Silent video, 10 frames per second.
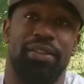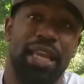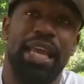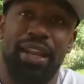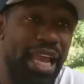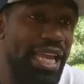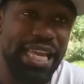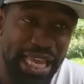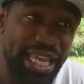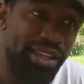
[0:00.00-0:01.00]
Yeah, like
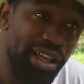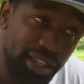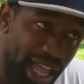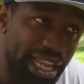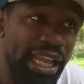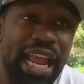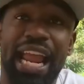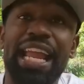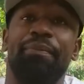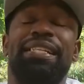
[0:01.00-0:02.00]
he like
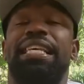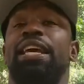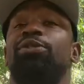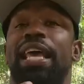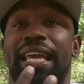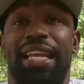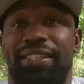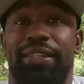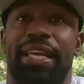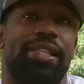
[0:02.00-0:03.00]
and but see he'll take it as
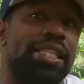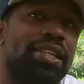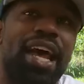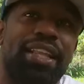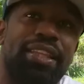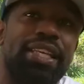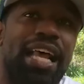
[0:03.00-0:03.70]
a diss. It's not a diss.